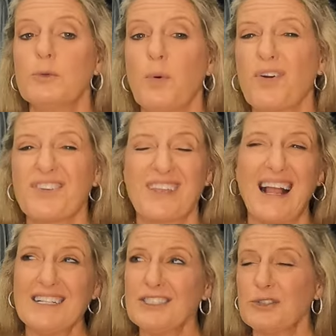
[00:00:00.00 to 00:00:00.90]
mood boards,
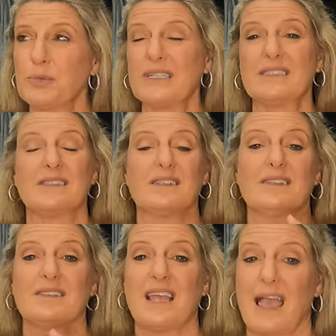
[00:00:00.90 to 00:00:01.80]
I just went
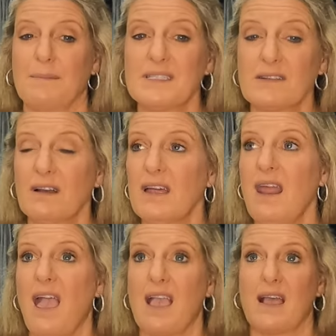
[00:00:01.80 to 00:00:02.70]
to
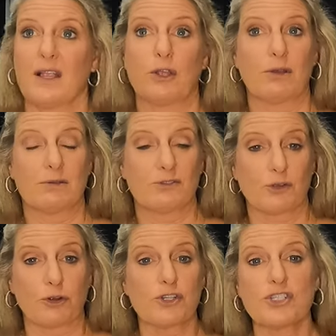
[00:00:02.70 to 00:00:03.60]
Amazon and
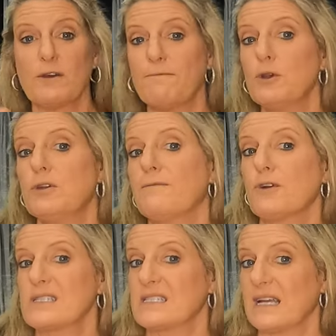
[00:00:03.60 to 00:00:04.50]
searched a few
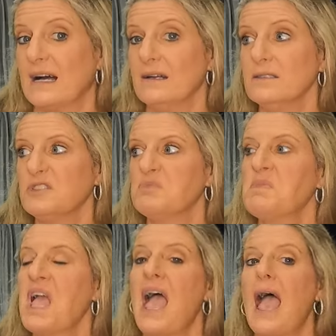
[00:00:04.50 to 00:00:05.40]
different styles
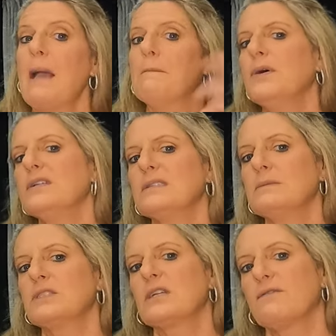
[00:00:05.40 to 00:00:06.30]
and put
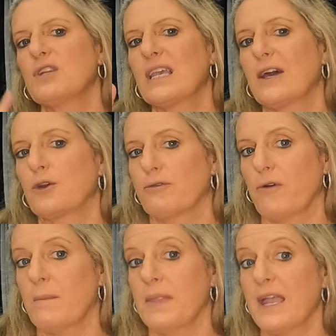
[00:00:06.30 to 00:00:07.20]
some stuff together
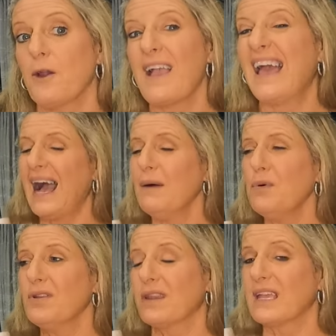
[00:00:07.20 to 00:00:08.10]
from there. I